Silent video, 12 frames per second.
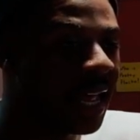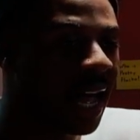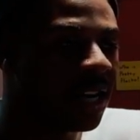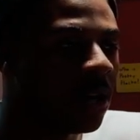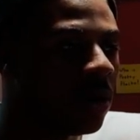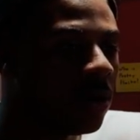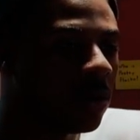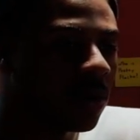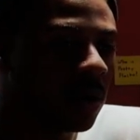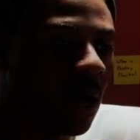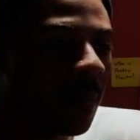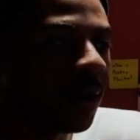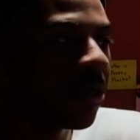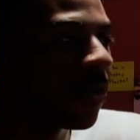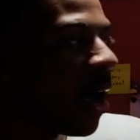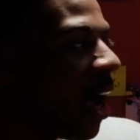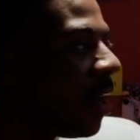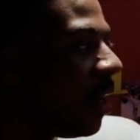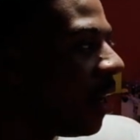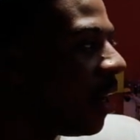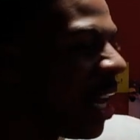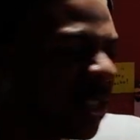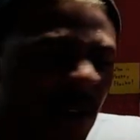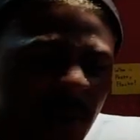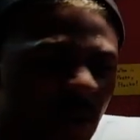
I know I'm going to thrive there, and that's why I'm